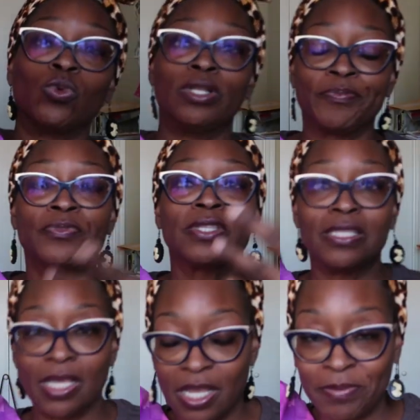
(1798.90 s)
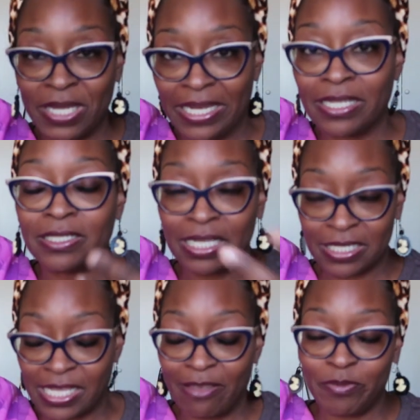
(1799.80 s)
well, the updated
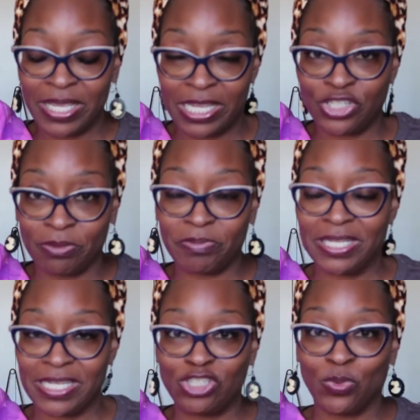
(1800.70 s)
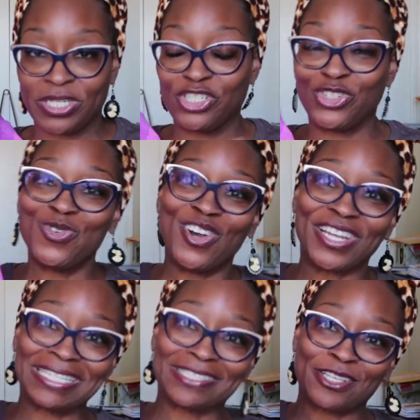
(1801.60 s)
does have BHM PD 22 on it.